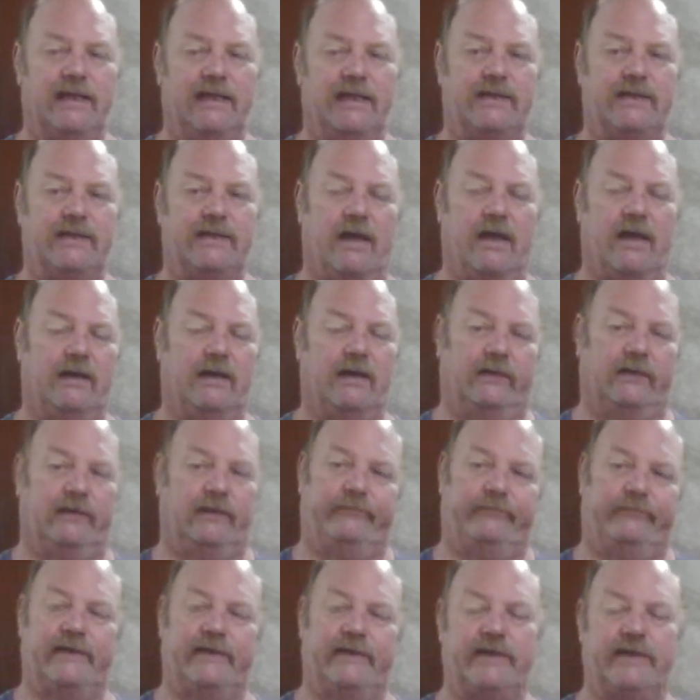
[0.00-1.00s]
It's not
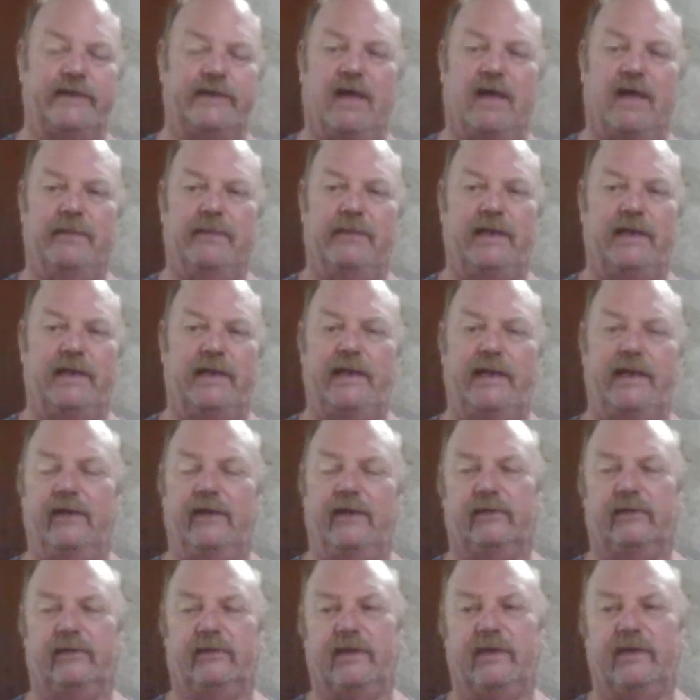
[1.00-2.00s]
a big
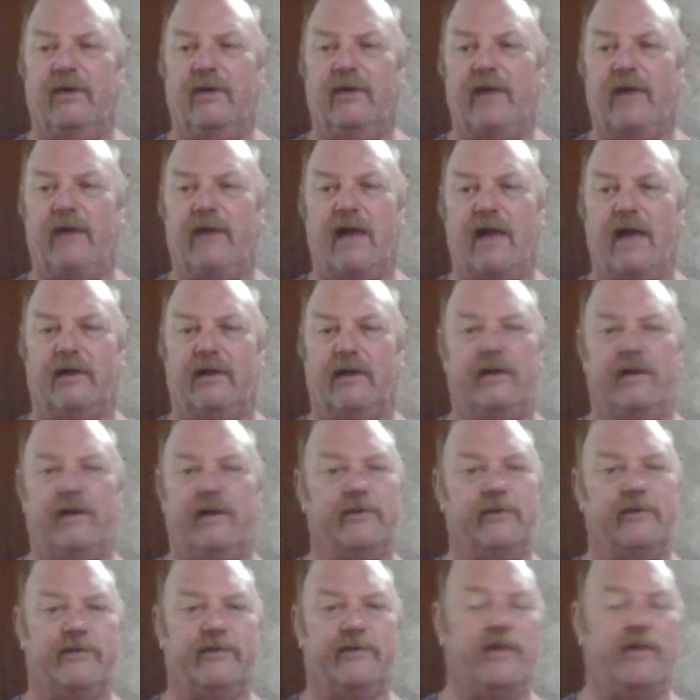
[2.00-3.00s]
deal to go down
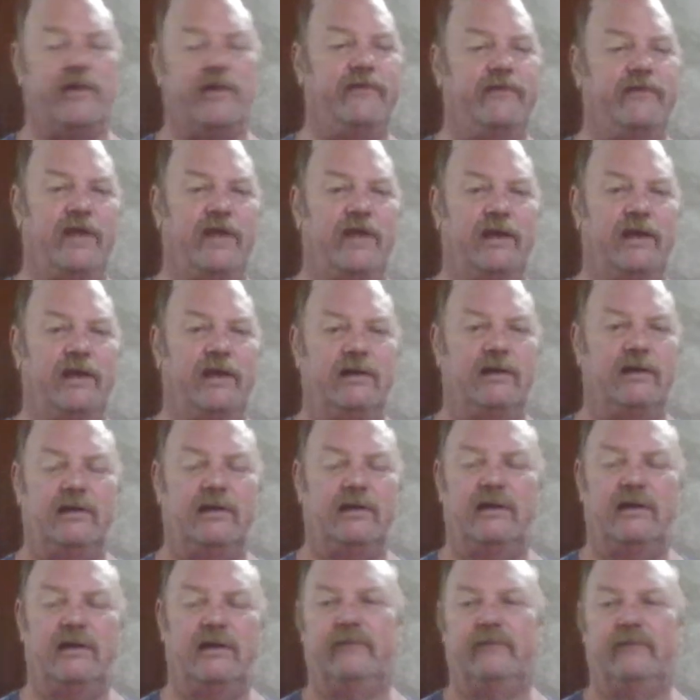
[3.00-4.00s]
another 3 feet
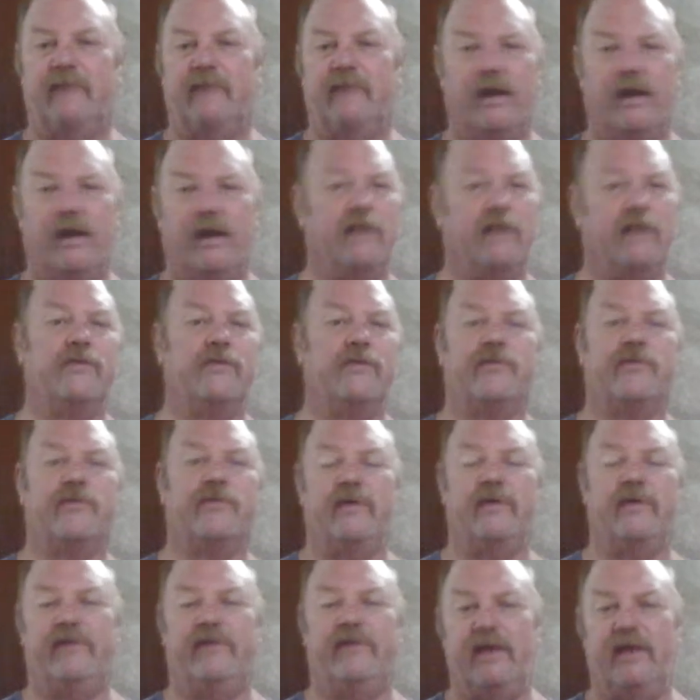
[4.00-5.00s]
and another
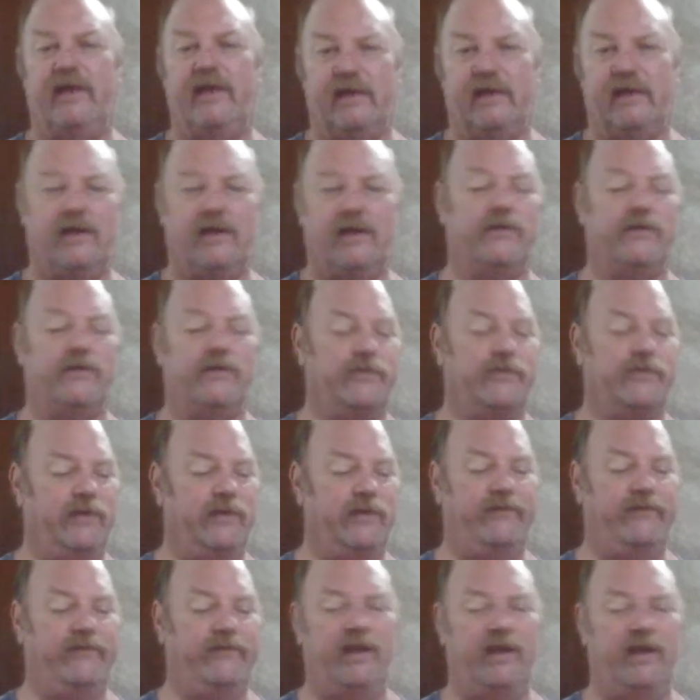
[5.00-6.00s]
3 feet, another
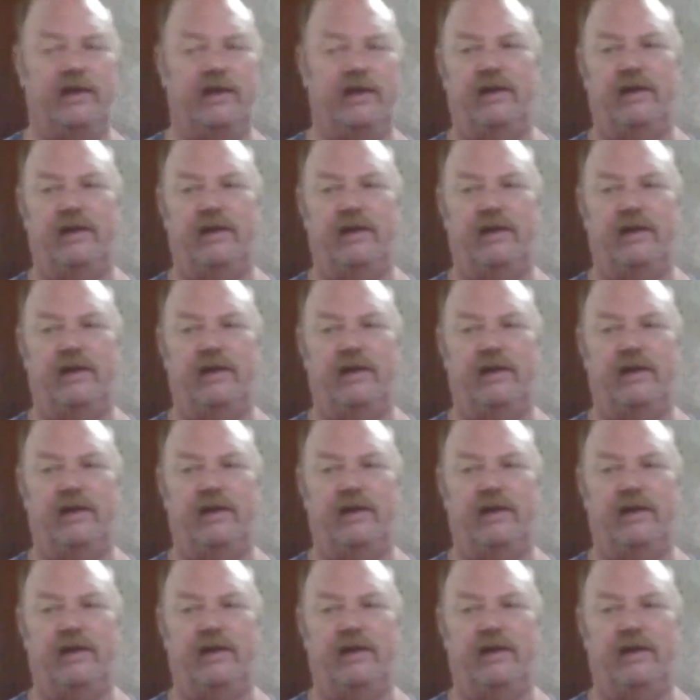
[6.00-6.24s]
3 feet.